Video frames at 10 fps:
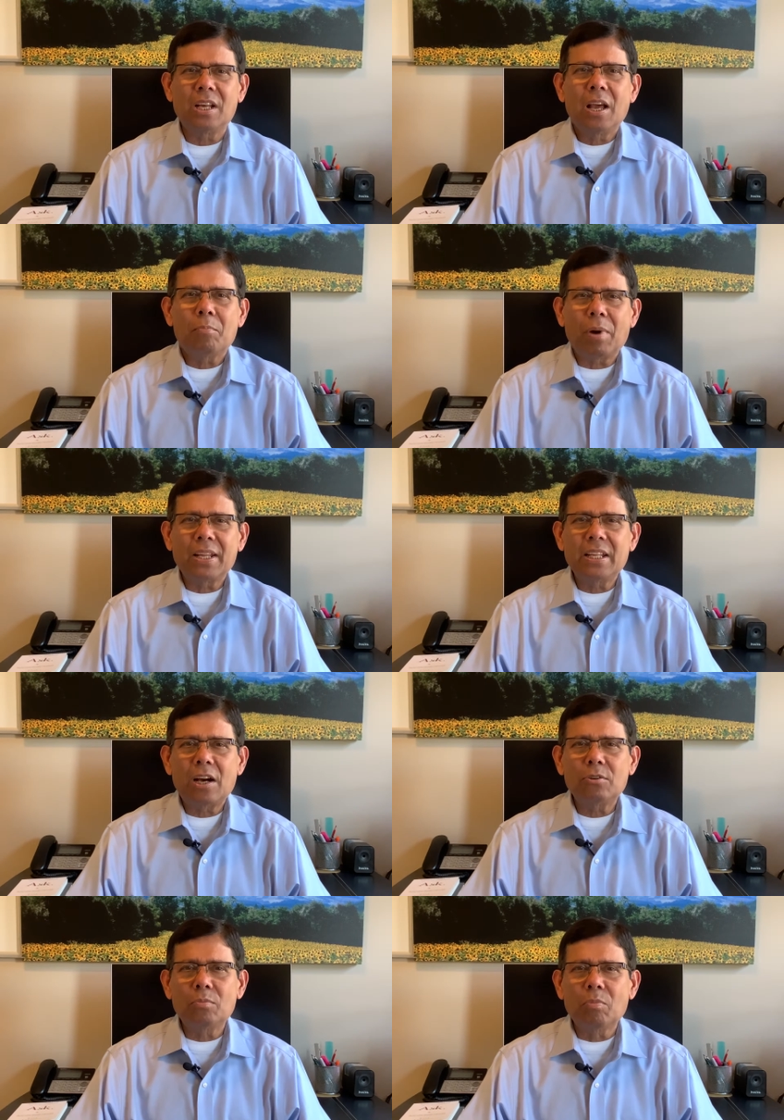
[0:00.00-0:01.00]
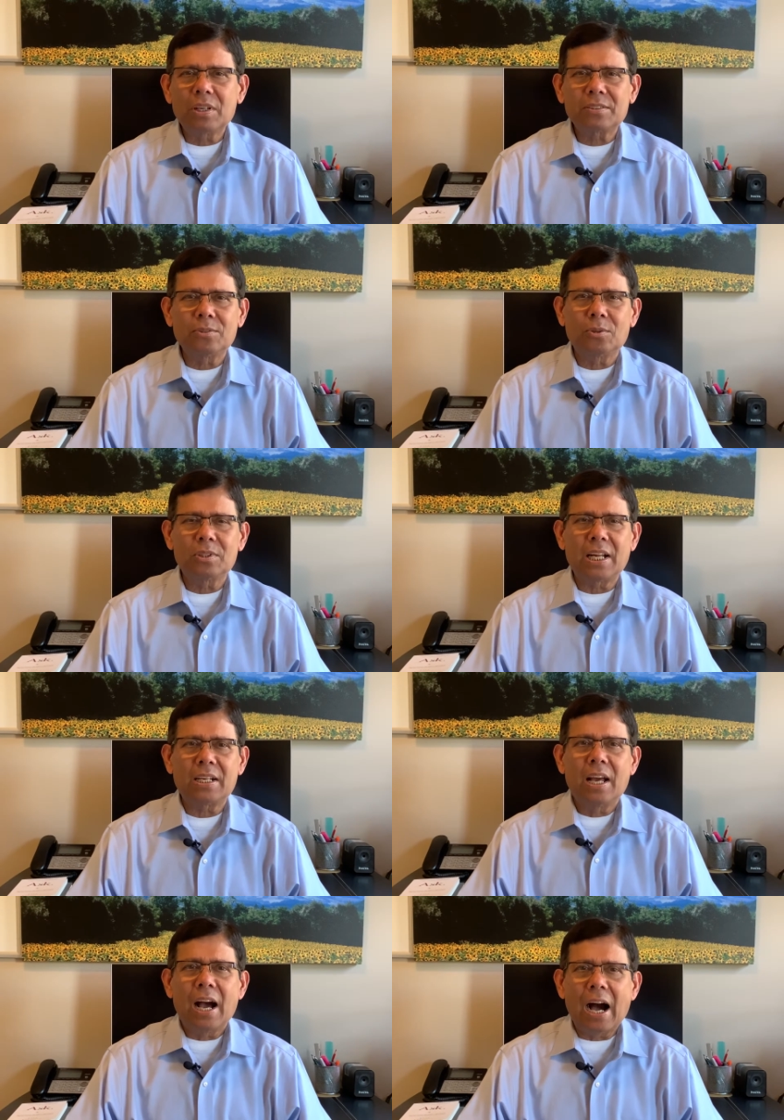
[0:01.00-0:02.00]
by now you must know
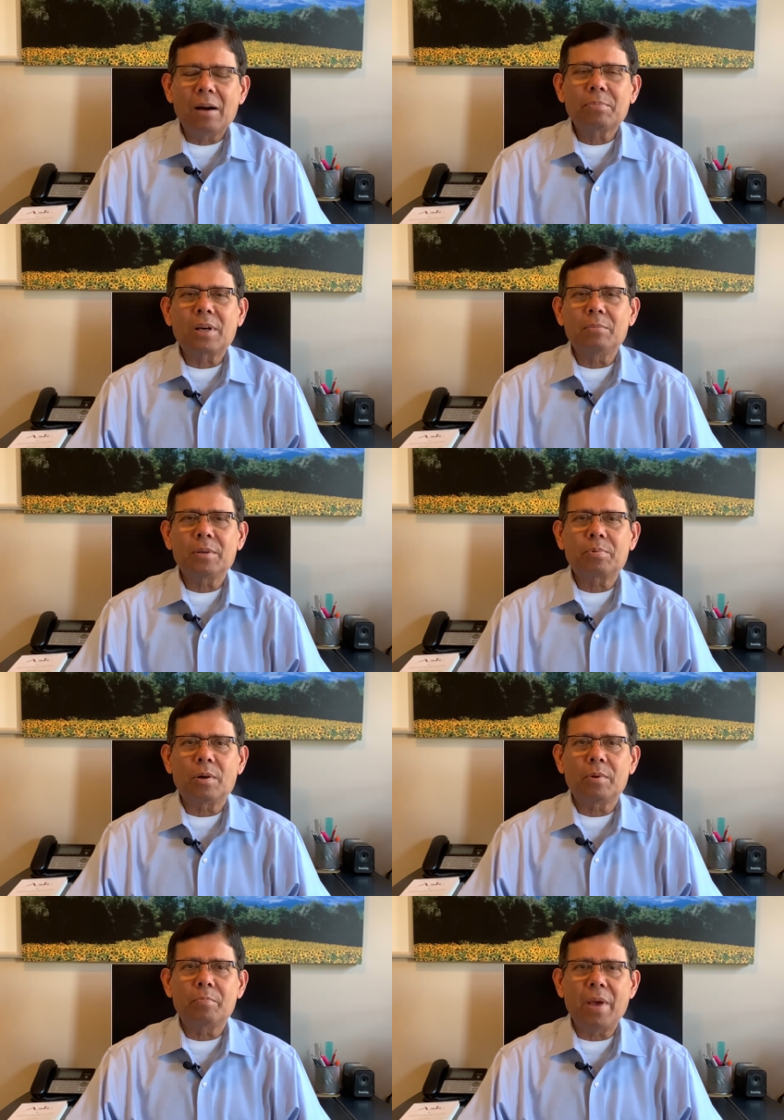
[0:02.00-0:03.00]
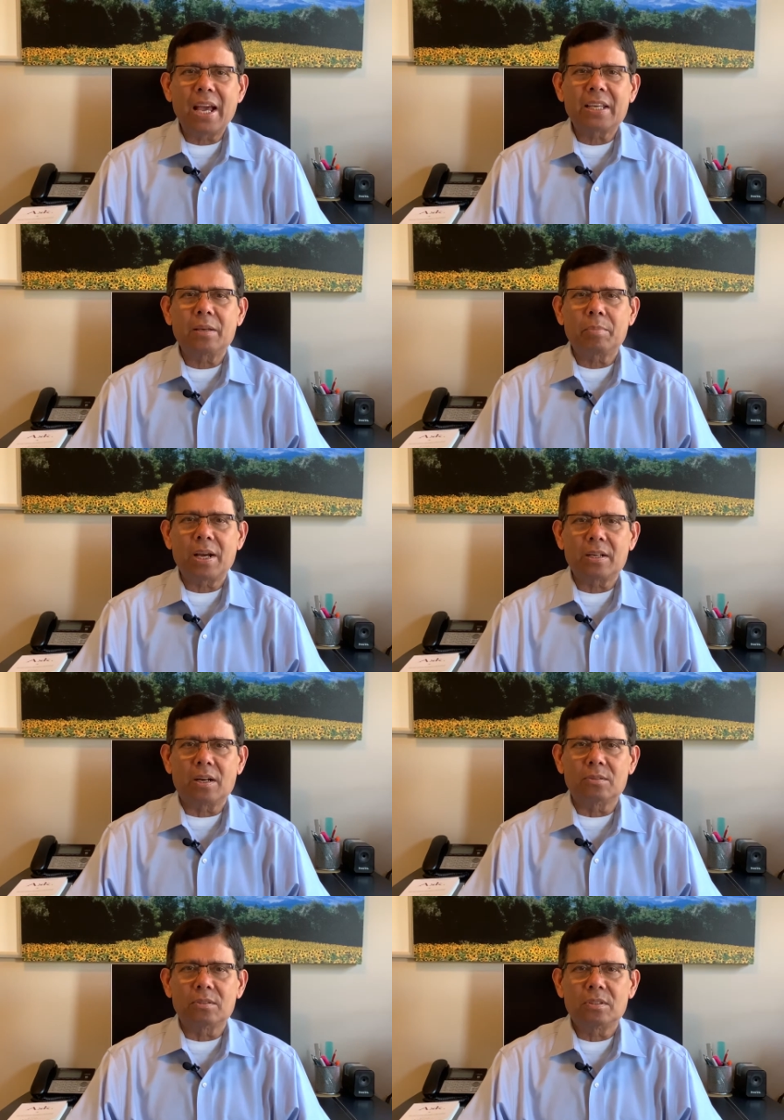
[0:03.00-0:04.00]
that I'm coming from a banking
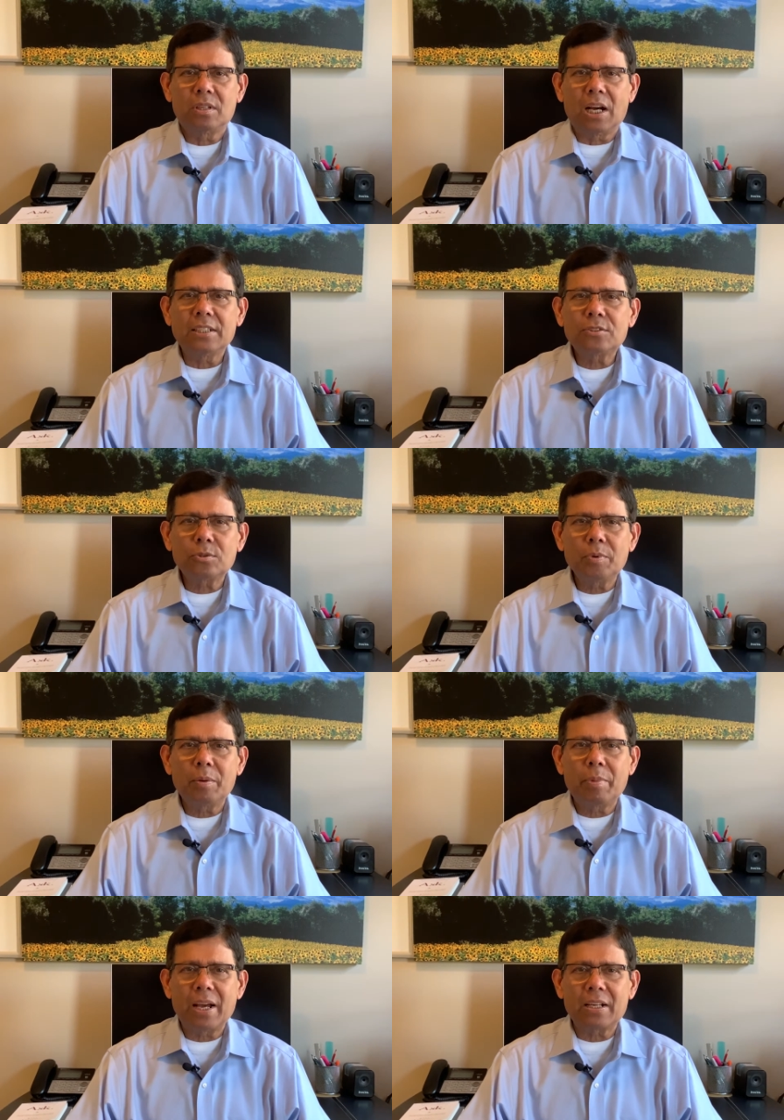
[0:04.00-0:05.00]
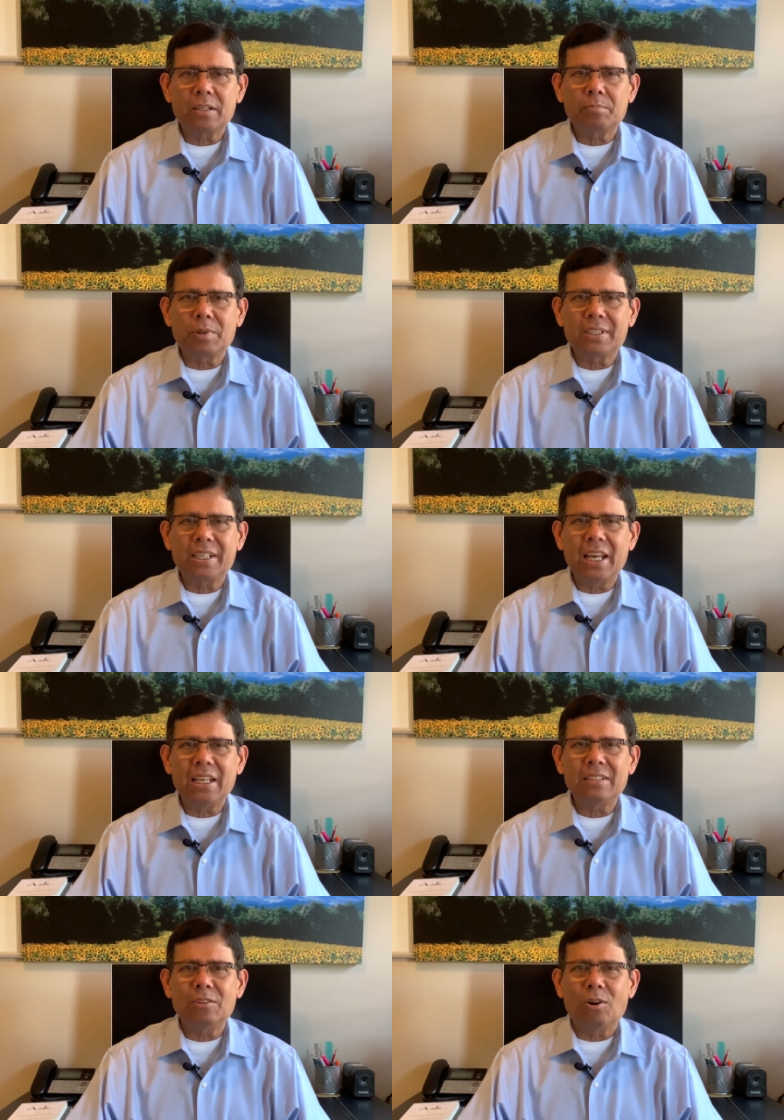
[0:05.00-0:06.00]
background. I used to be a banker for
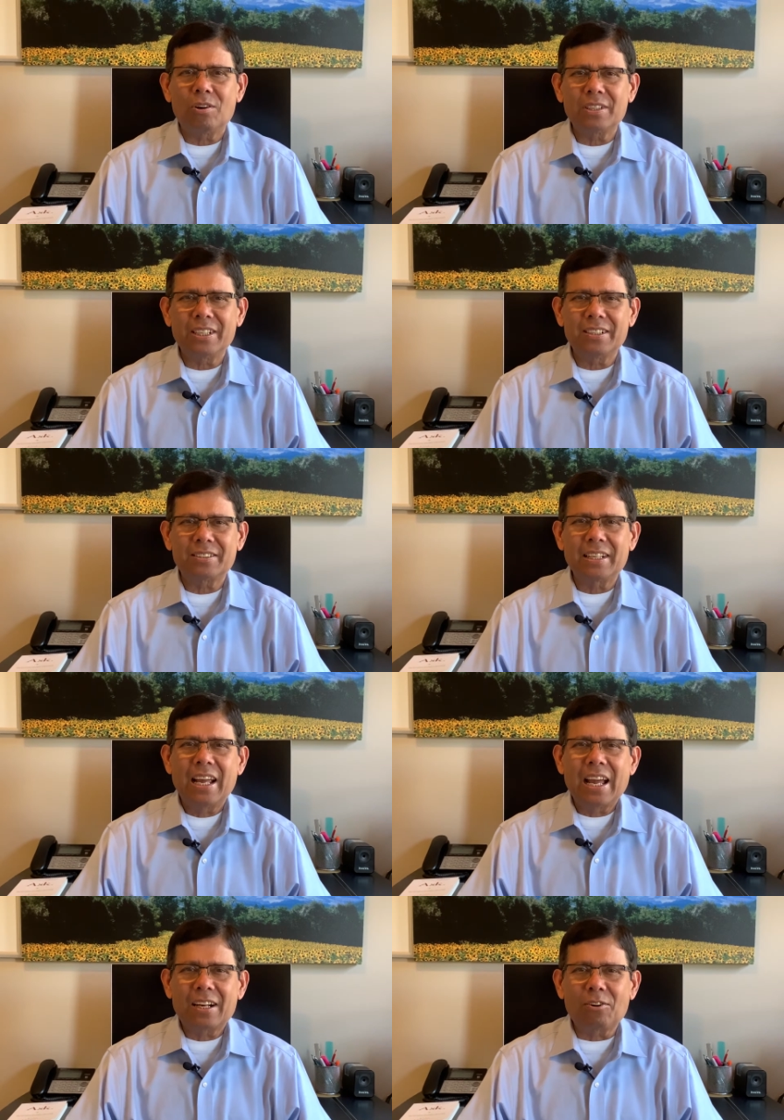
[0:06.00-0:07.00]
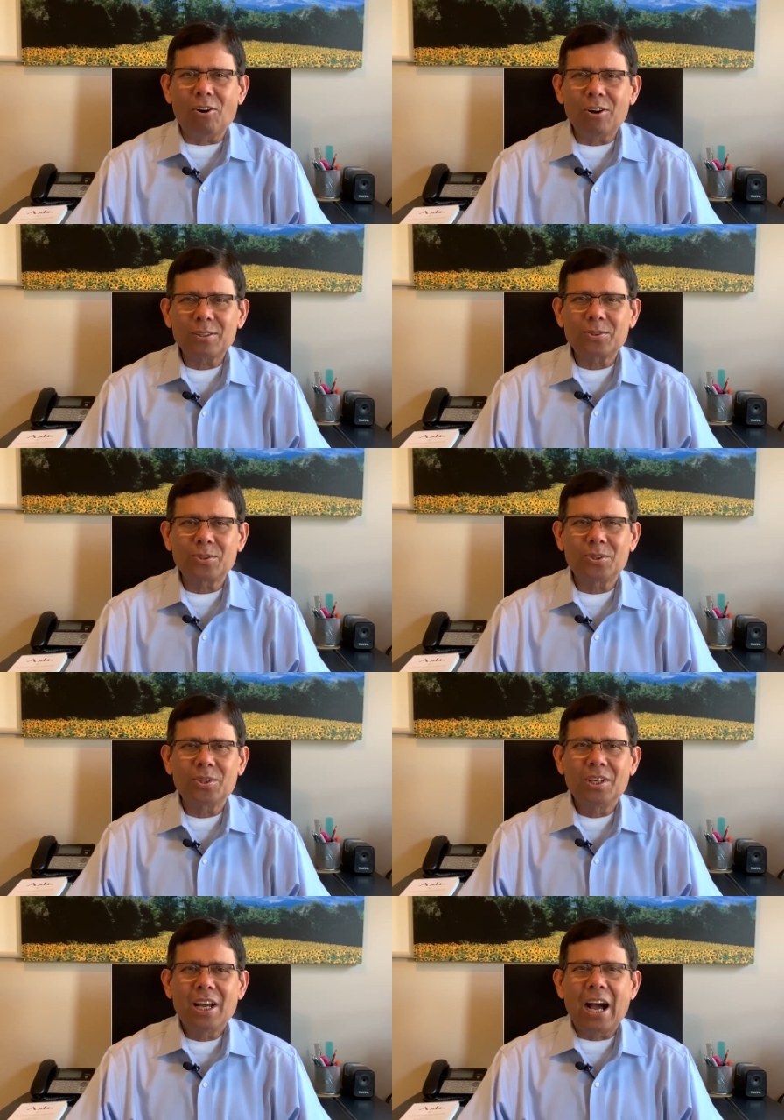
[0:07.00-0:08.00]
10 long years, and also
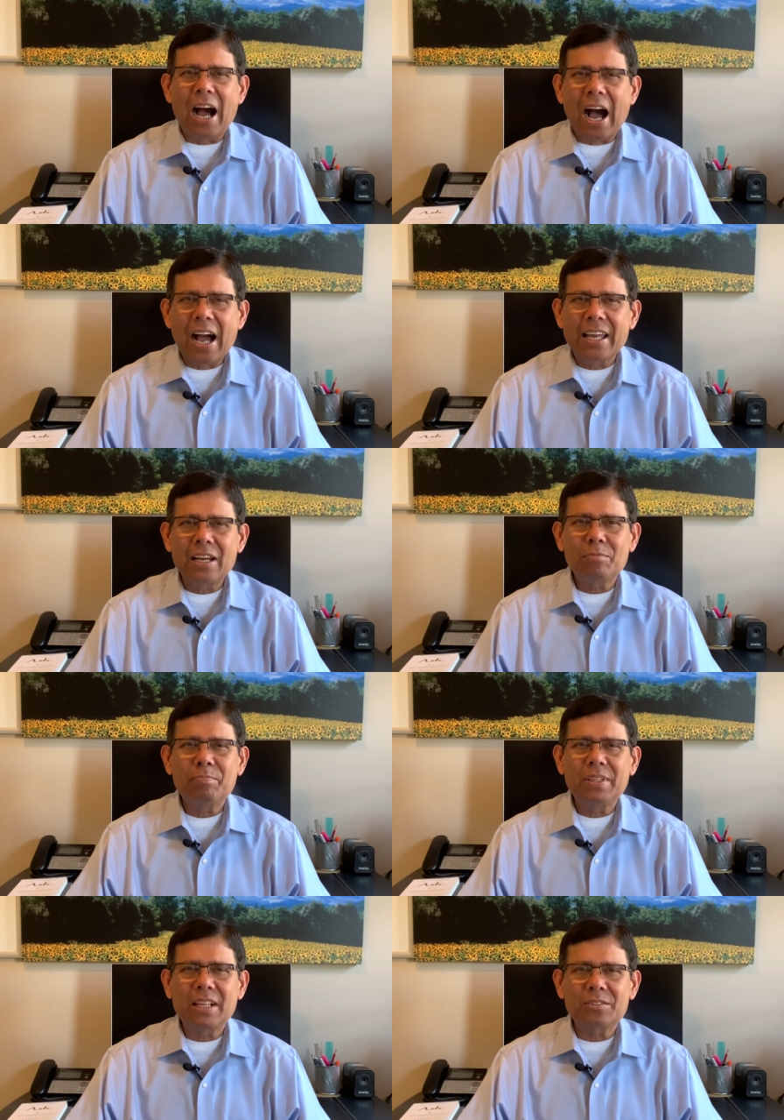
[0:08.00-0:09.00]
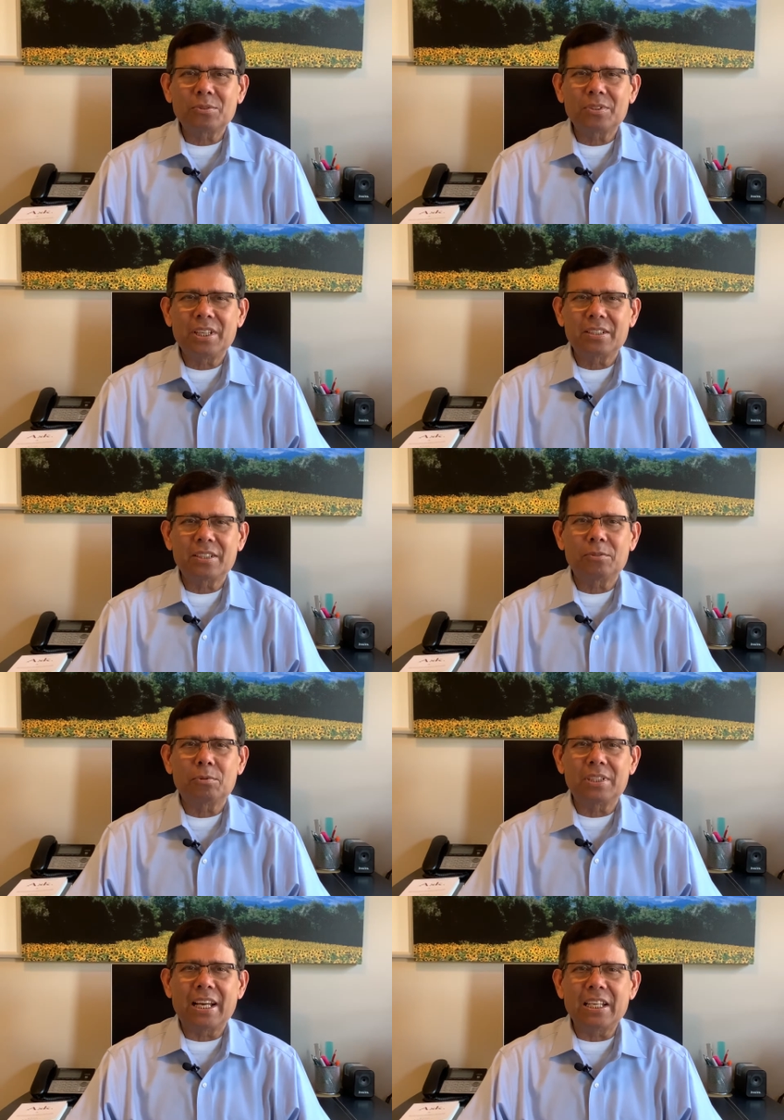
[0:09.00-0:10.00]
I have been associated
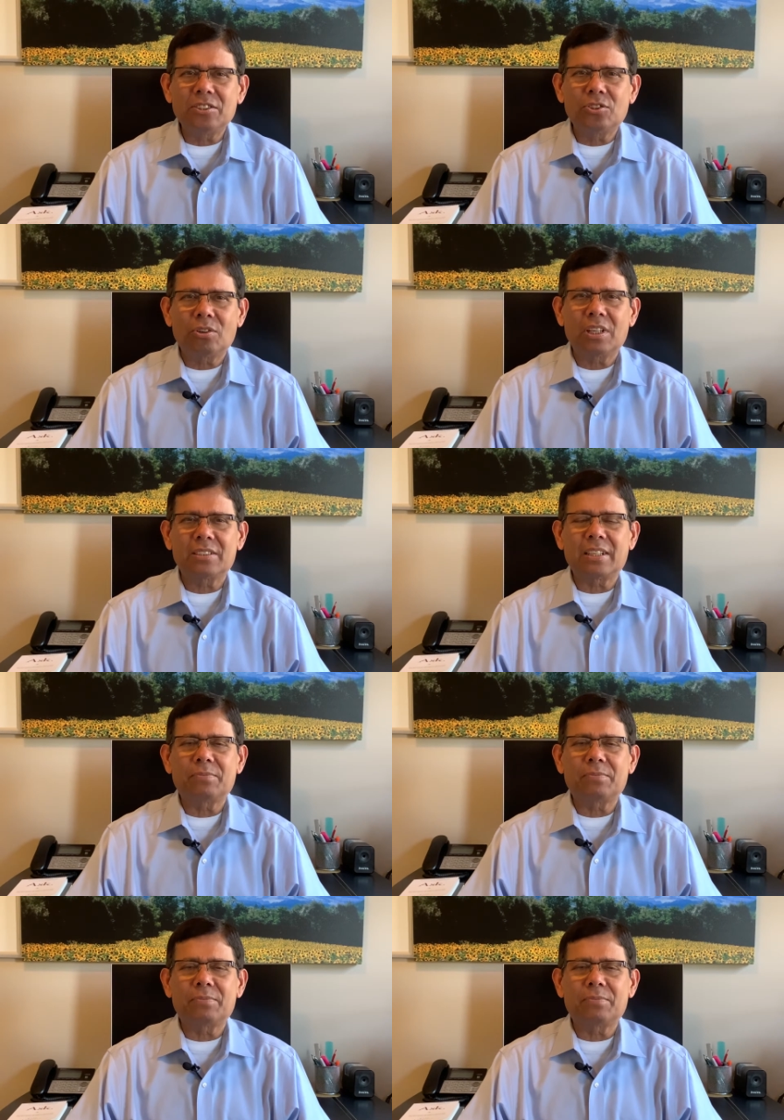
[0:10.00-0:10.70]
with the insurance and